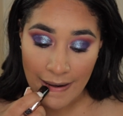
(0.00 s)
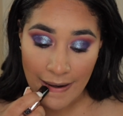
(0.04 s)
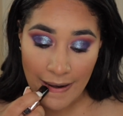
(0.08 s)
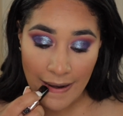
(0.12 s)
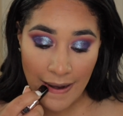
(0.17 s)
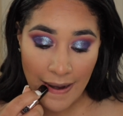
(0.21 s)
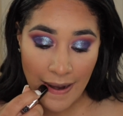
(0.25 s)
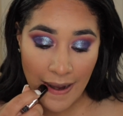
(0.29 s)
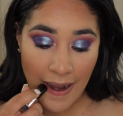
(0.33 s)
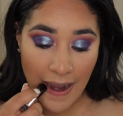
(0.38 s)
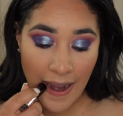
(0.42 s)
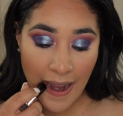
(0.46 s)

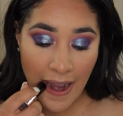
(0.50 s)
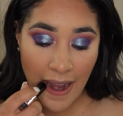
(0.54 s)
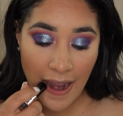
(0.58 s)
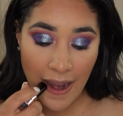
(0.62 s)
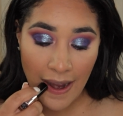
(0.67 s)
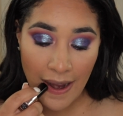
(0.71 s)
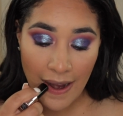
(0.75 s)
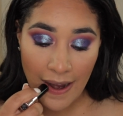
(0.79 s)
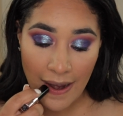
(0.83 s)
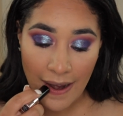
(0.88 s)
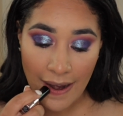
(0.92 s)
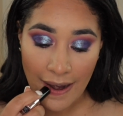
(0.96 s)
really good
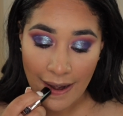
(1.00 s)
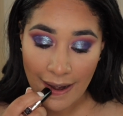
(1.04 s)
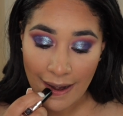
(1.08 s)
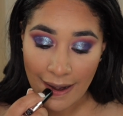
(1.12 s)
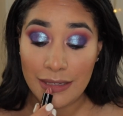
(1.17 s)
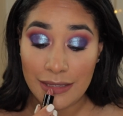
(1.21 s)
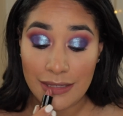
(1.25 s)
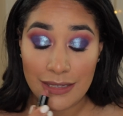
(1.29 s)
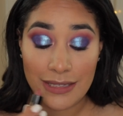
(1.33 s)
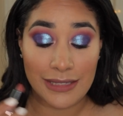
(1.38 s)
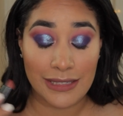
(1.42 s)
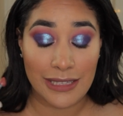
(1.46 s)
on me.
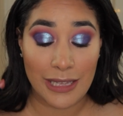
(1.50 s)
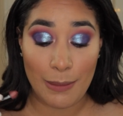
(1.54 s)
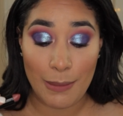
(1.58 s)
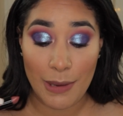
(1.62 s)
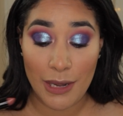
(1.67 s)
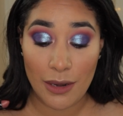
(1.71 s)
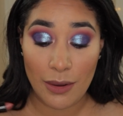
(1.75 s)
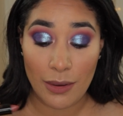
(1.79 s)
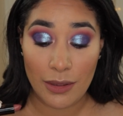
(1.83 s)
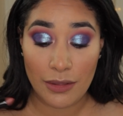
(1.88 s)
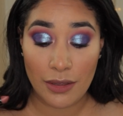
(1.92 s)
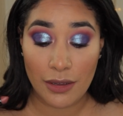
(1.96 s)
Just let me
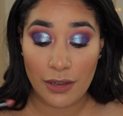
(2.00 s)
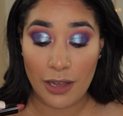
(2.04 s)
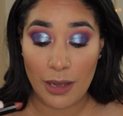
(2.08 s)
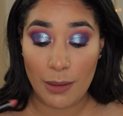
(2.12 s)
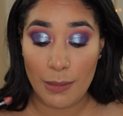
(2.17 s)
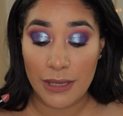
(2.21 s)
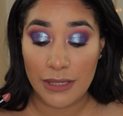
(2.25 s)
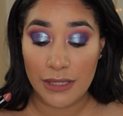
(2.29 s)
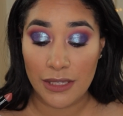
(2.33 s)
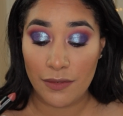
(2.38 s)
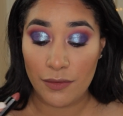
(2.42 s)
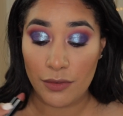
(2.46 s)
know in the
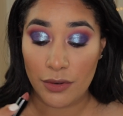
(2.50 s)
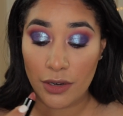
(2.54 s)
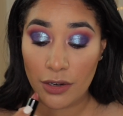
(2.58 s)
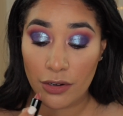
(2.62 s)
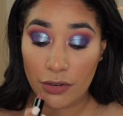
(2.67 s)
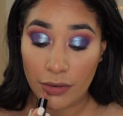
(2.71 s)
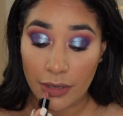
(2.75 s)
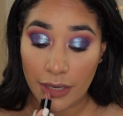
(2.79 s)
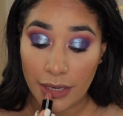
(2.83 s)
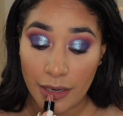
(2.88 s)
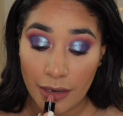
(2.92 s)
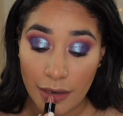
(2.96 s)
comments if you
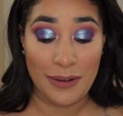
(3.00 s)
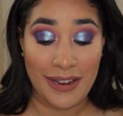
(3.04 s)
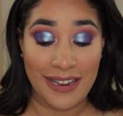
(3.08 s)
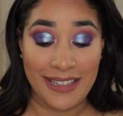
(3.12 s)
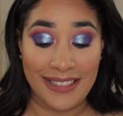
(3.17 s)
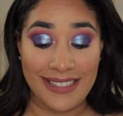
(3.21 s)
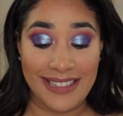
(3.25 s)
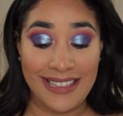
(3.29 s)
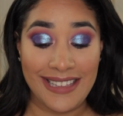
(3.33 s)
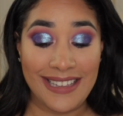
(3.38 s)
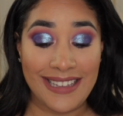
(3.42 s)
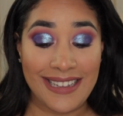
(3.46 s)
agree. I
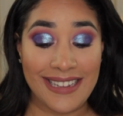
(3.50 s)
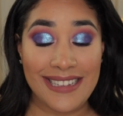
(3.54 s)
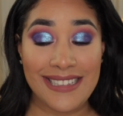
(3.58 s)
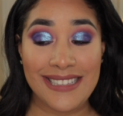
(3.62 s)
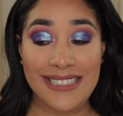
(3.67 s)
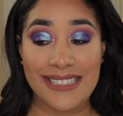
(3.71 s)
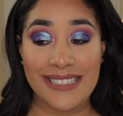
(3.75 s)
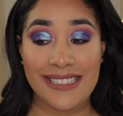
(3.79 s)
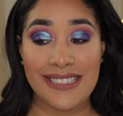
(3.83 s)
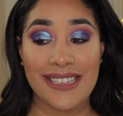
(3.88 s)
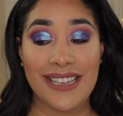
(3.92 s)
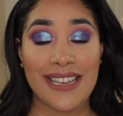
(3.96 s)
think
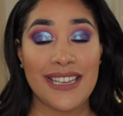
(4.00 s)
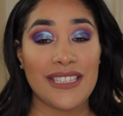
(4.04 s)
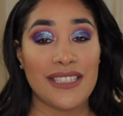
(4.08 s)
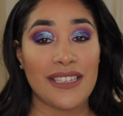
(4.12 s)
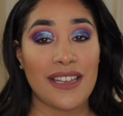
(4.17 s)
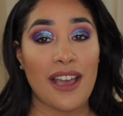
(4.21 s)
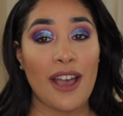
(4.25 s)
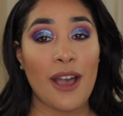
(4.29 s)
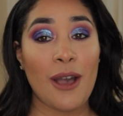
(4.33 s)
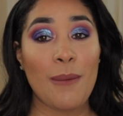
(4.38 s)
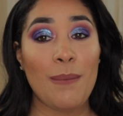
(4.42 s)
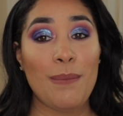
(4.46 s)
it's such
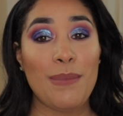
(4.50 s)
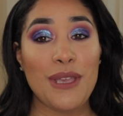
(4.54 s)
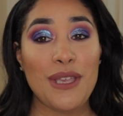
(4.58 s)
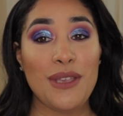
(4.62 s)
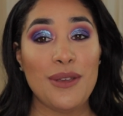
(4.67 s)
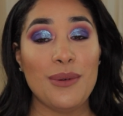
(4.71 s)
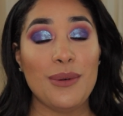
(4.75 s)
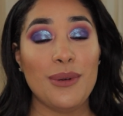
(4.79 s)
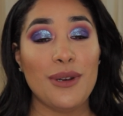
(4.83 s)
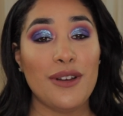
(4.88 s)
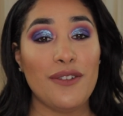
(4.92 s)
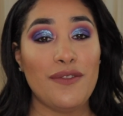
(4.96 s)
a
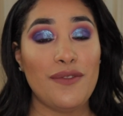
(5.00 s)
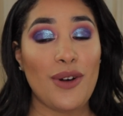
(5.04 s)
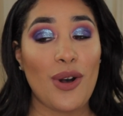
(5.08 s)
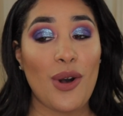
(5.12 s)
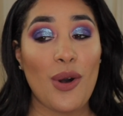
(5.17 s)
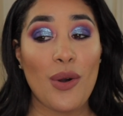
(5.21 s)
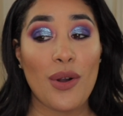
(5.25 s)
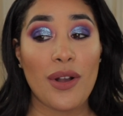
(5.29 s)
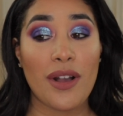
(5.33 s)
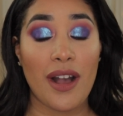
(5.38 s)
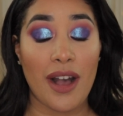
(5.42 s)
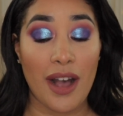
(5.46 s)

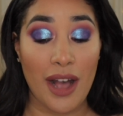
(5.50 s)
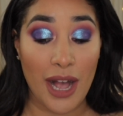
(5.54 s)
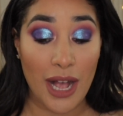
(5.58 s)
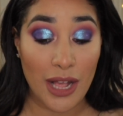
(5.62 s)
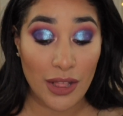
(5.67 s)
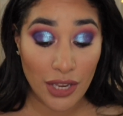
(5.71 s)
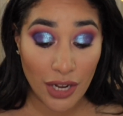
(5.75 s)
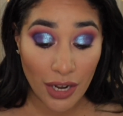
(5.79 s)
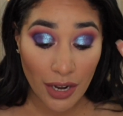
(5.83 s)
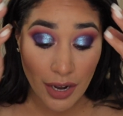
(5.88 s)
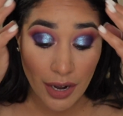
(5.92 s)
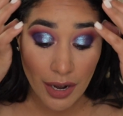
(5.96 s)
beautiful
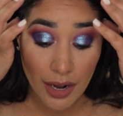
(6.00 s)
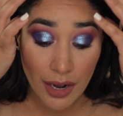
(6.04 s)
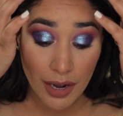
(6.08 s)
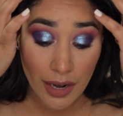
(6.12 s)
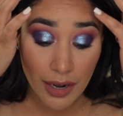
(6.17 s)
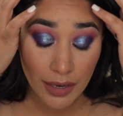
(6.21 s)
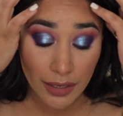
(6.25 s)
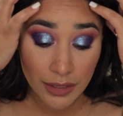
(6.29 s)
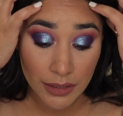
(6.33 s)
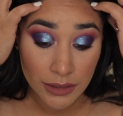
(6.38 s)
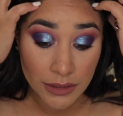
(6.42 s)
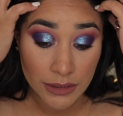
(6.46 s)

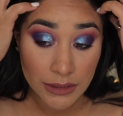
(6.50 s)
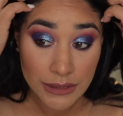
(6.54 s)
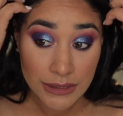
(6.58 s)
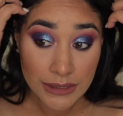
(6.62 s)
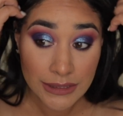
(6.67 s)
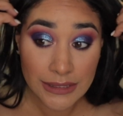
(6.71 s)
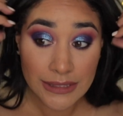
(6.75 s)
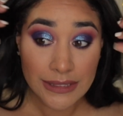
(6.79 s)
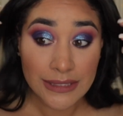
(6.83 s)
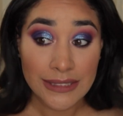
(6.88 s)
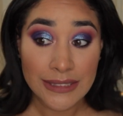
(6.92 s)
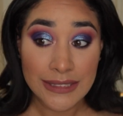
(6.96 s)
color.
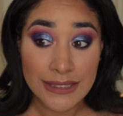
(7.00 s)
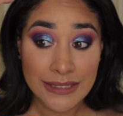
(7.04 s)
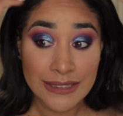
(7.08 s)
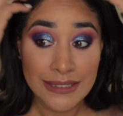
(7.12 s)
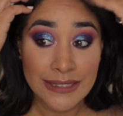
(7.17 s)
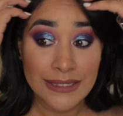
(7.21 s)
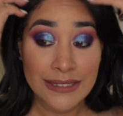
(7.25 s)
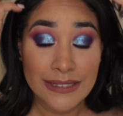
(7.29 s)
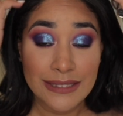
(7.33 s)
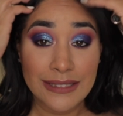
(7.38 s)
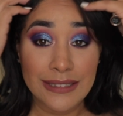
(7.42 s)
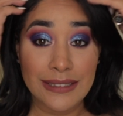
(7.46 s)

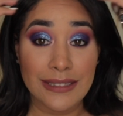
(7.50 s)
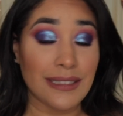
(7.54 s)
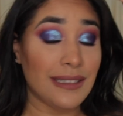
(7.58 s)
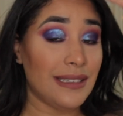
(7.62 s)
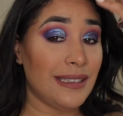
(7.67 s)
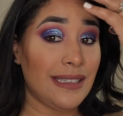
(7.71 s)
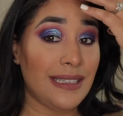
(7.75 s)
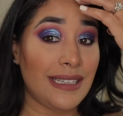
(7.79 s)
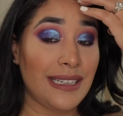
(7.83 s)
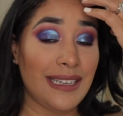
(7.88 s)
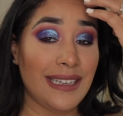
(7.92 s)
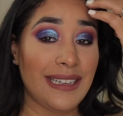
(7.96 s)

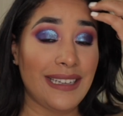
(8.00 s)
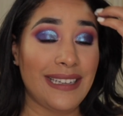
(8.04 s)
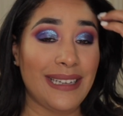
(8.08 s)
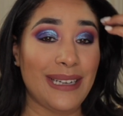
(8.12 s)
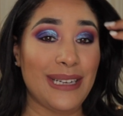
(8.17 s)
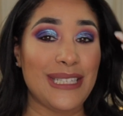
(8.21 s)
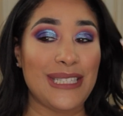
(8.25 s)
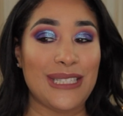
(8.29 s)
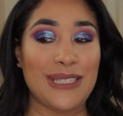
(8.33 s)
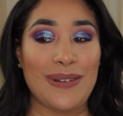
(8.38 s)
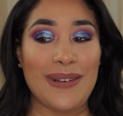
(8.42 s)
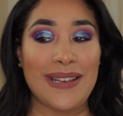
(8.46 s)

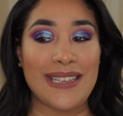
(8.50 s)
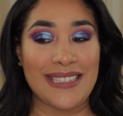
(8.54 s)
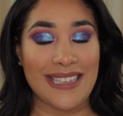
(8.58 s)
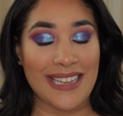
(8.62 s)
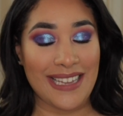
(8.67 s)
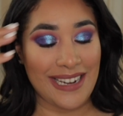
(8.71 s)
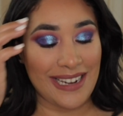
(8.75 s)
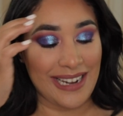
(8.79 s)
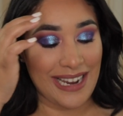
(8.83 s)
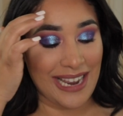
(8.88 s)
I'm so excited.